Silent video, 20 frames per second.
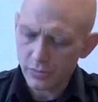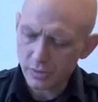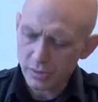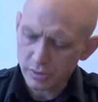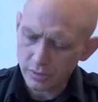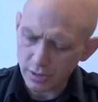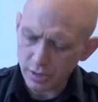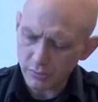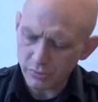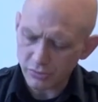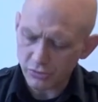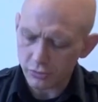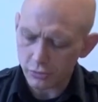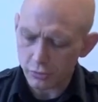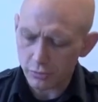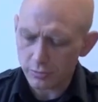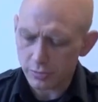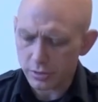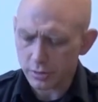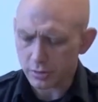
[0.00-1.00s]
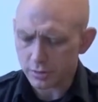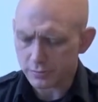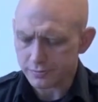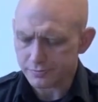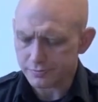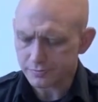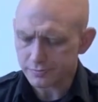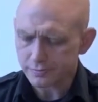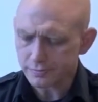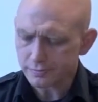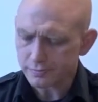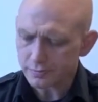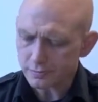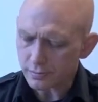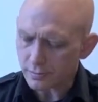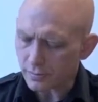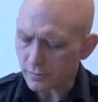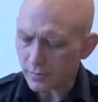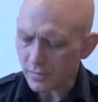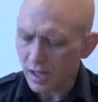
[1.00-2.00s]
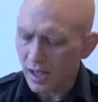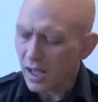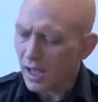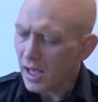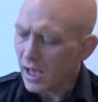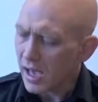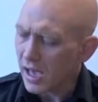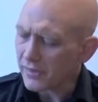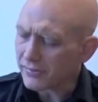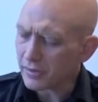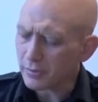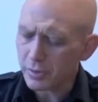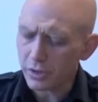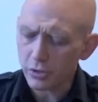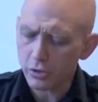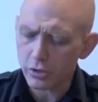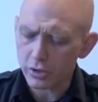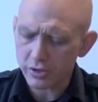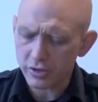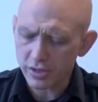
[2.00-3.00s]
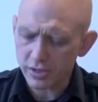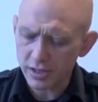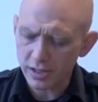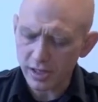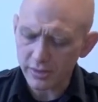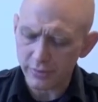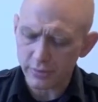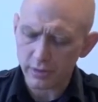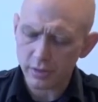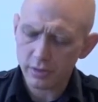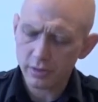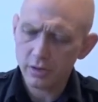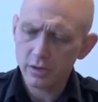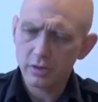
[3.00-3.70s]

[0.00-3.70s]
some tubes have to be hooked together